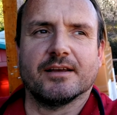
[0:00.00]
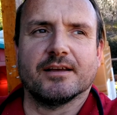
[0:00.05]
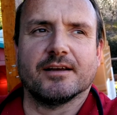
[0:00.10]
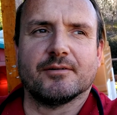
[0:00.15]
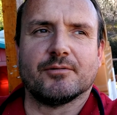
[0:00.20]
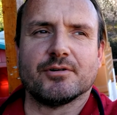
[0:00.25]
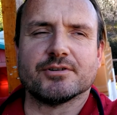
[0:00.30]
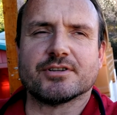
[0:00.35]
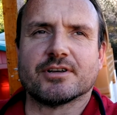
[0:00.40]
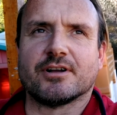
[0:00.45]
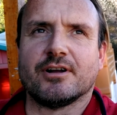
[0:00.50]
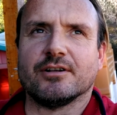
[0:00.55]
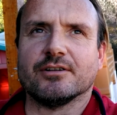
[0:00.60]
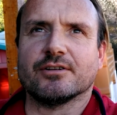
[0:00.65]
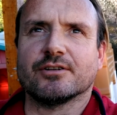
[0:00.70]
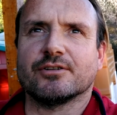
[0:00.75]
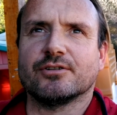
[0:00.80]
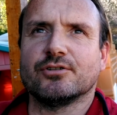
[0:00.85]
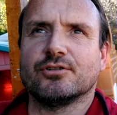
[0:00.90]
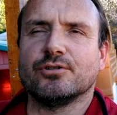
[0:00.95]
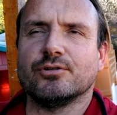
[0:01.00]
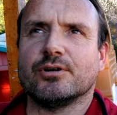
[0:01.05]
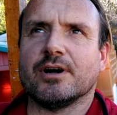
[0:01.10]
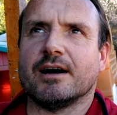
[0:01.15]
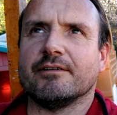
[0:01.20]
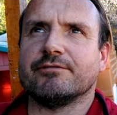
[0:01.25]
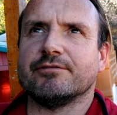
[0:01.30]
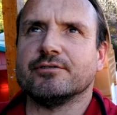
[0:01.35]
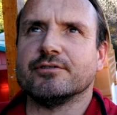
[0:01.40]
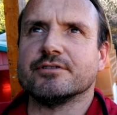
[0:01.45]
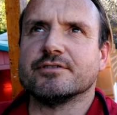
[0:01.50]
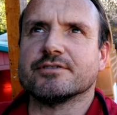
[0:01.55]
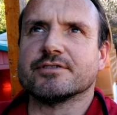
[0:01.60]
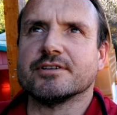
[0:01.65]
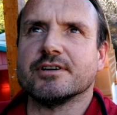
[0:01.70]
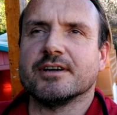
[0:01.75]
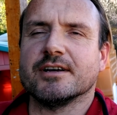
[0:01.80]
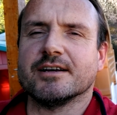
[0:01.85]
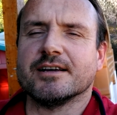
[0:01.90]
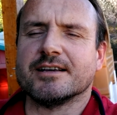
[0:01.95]
what's it called? Guga Foods.
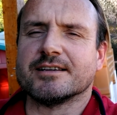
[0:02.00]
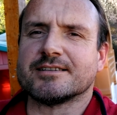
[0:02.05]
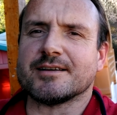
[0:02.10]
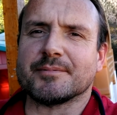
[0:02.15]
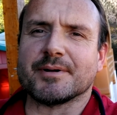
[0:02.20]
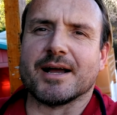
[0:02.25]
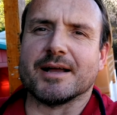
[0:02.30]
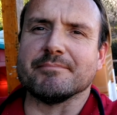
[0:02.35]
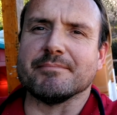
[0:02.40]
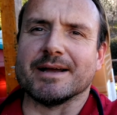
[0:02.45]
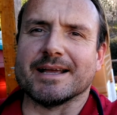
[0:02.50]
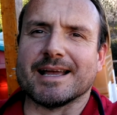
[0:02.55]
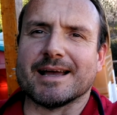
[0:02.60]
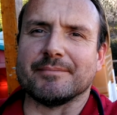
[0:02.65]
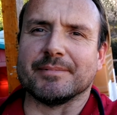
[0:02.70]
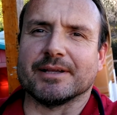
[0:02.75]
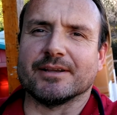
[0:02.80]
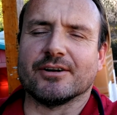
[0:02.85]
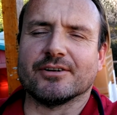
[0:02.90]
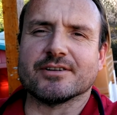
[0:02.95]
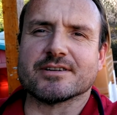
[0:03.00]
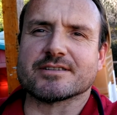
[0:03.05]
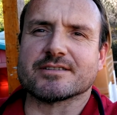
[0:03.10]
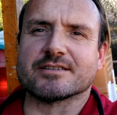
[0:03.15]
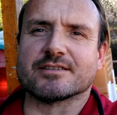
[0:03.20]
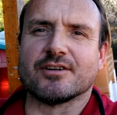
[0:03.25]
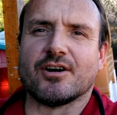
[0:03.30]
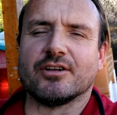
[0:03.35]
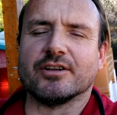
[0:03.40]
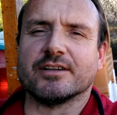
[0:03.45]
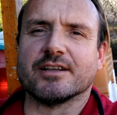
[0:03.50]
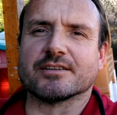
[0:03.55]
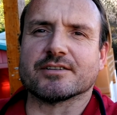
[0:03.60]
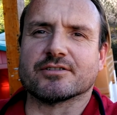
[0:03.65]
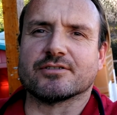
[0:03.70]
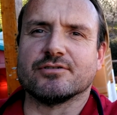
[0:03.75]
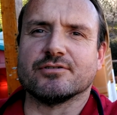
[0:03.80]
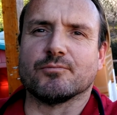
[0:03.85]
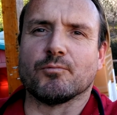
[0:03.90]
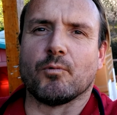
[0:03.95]
He's some guy in Miami. And all he does is
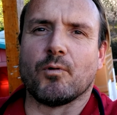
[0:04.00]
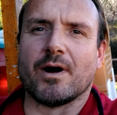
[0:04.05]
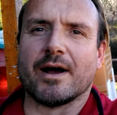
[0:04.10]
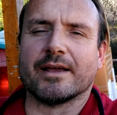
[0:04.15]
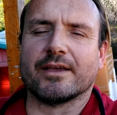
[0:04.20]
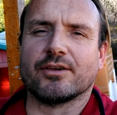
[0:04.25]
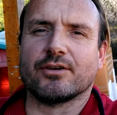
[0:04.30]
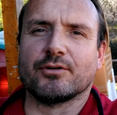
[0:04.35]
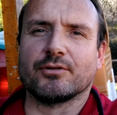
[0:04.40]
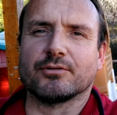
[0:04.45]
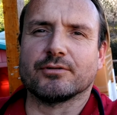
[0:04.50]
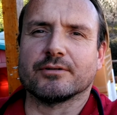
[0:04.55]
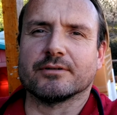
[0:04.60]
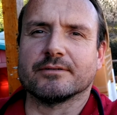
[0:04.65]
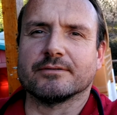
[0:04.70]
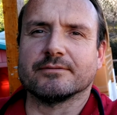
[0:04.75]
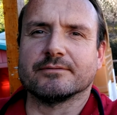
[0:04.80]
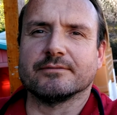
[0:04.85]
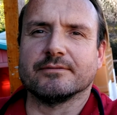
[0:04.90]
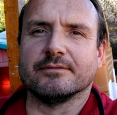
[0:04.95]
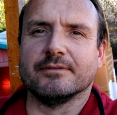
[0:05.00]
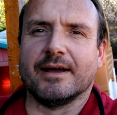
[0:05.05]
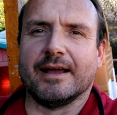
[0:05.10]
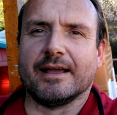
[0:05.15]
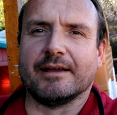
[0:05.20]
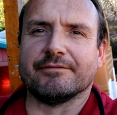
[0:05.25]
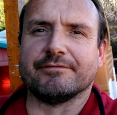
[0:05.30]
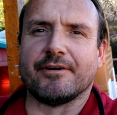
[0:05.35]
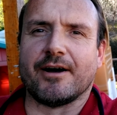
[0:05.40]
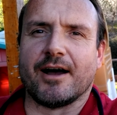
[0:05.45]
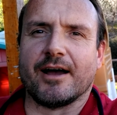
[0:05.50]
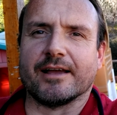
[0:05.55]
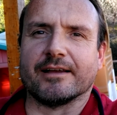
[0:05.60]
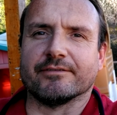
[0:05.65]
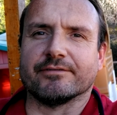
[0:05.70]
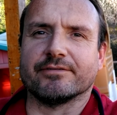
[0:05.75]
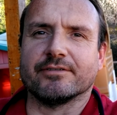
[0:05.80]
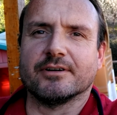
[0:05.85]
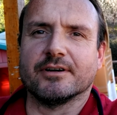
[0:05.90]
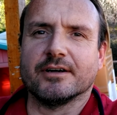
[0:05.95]
cook Wagyu
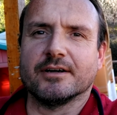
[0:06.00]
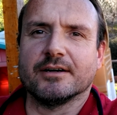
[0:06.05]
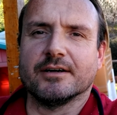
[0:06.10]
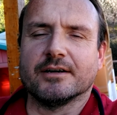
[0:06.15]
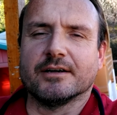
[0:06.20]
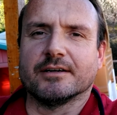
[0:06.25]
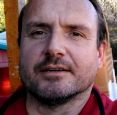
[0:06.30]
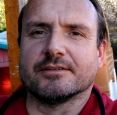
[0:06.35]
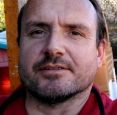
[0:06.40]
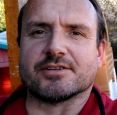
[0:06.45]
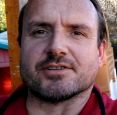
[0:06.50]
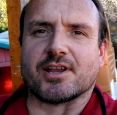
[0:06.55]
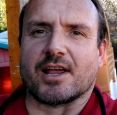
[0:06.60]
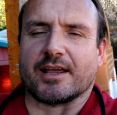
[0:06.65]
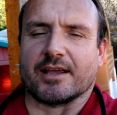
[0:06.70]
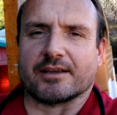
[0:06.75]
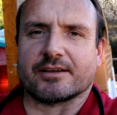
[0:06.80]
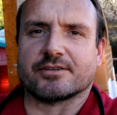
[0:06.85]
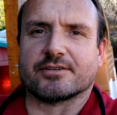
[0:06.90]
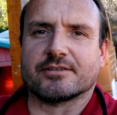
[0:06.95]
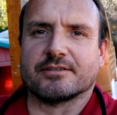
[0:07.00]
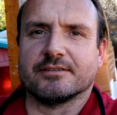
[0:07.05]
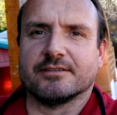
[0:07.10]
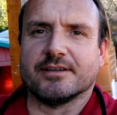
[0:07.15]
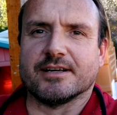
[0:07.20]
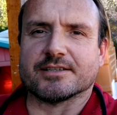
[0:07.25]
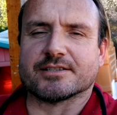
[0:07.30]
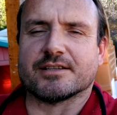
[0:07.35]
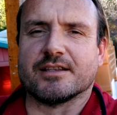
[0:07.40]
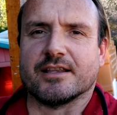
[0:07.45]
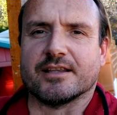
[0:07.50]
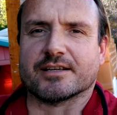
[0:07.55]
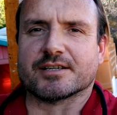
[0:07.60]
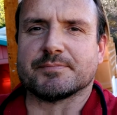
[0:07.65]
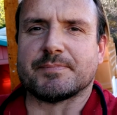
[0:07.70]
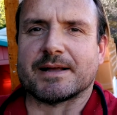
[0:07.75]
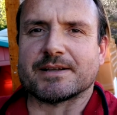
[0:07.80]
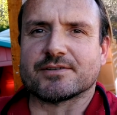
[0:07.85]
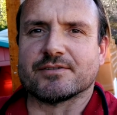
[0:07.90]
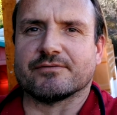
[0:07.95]
A5 steaks. That's the
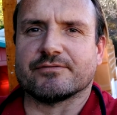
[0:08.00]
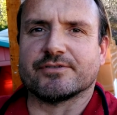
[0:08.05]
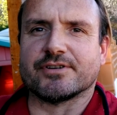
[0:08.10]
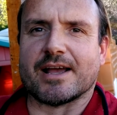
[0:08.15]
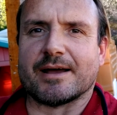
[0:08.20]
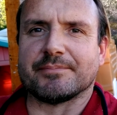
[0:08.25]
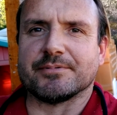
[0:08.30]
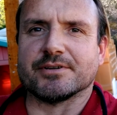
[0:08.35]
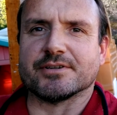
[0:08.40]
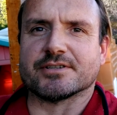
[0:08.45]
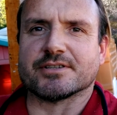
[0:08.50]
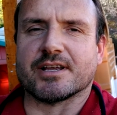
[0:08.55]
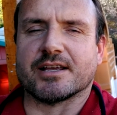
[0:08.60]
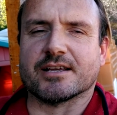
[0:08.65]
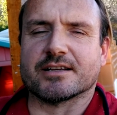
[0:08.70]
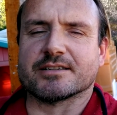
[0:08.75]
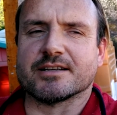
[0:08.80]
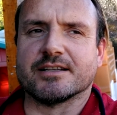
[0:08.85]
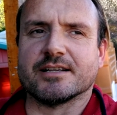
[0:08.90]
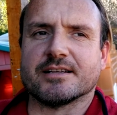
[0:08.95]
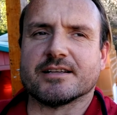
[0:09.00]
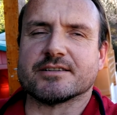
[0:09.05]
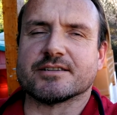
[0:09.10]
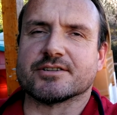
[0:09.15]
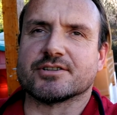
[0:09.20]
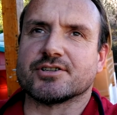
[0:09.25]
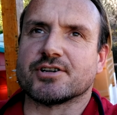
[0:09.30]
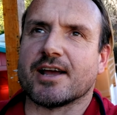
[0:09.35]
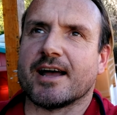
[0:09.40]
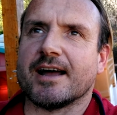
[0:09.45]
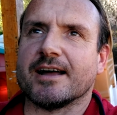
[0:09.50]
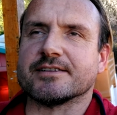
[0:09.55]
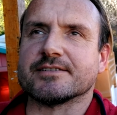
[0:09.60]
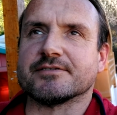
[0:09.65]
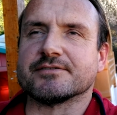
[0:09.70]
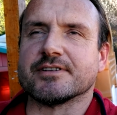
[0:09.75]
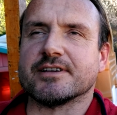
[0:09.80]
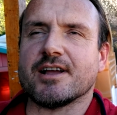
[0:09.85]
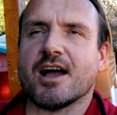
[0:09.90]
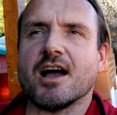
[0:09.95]
expensive Japanese steaks. And he does his chats.
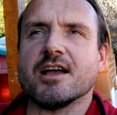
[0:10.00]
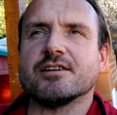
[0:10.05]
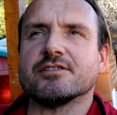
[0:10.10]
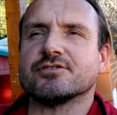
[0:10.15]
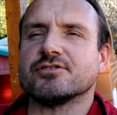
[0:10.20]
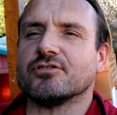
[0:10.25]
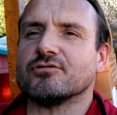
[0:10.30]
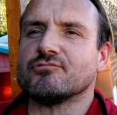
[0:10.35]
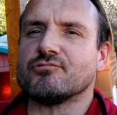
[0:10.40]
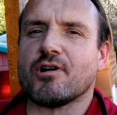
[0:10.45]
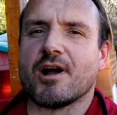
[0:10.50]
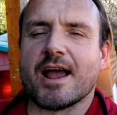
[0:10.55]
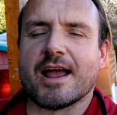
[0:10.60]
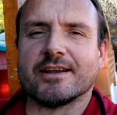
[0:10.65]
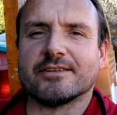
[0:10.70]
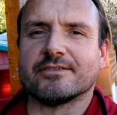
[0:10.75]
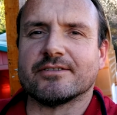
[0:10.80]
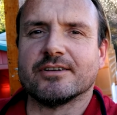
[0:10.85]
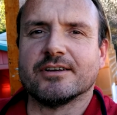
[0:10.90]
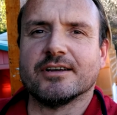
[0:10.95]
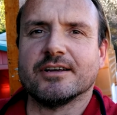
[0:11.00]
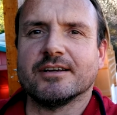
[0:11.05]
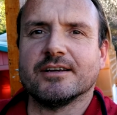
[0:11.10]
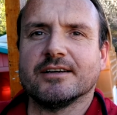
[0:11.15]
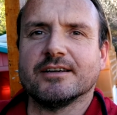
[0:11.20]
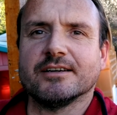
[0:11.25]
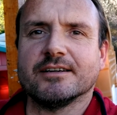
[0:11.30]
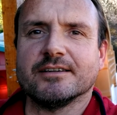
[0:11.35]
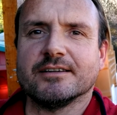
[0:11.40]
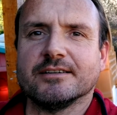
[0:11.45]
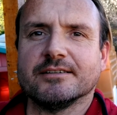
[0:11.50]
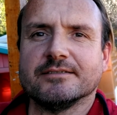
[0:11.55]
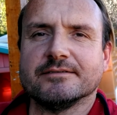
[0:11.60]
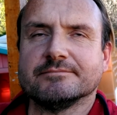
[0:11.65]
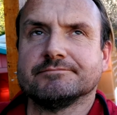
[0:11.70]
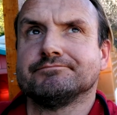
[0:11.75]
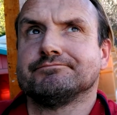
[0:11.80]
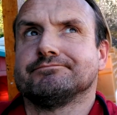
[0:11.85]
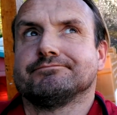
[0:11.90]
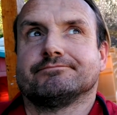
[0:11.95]
He's like, oh, you're so great.
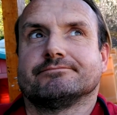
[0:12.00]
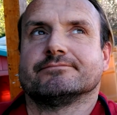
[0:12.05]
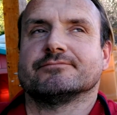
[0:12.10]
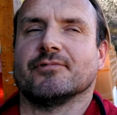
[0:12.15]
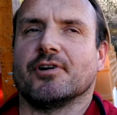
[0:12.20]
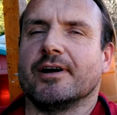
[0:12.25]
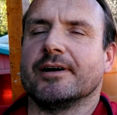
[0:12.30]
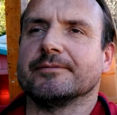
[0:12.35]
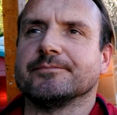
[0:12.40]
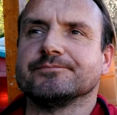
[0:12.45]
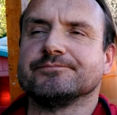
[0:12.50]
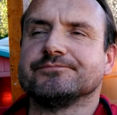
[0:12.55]
Right?